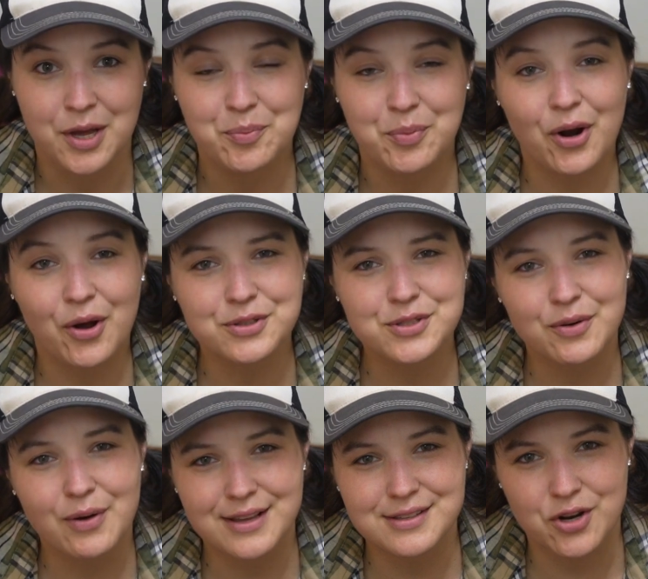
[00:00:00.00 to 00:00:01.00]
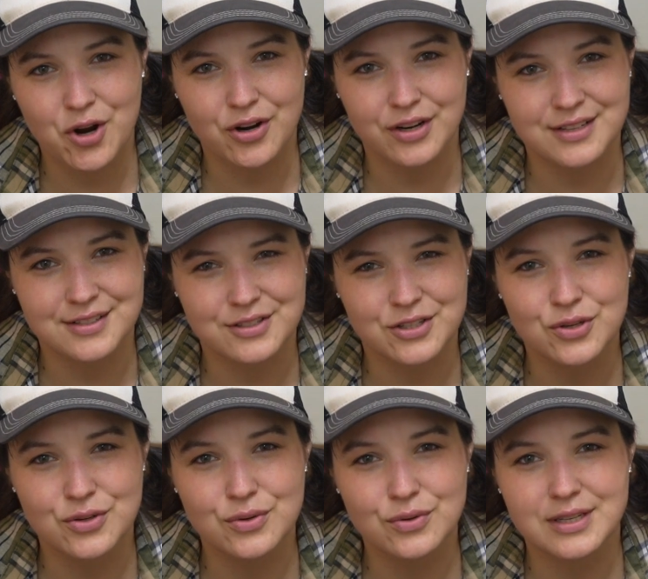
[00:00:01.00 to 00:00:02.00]
But also as an artist,
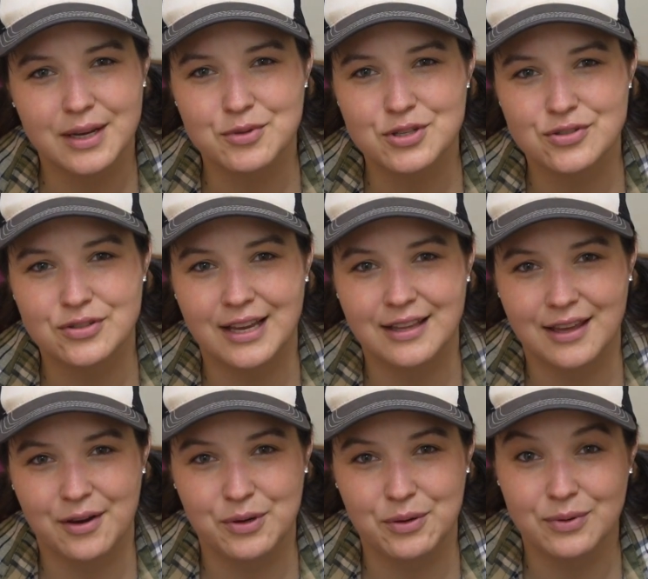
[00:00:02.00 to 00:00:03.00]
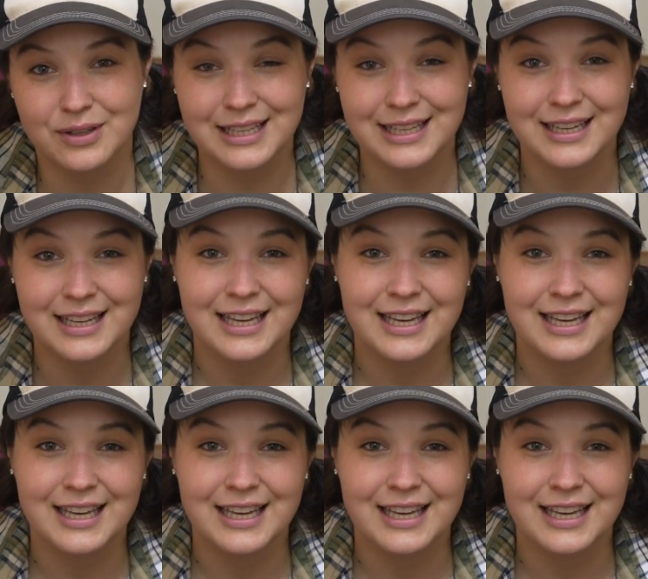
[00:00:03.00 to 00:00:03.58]
you demonstrate that we really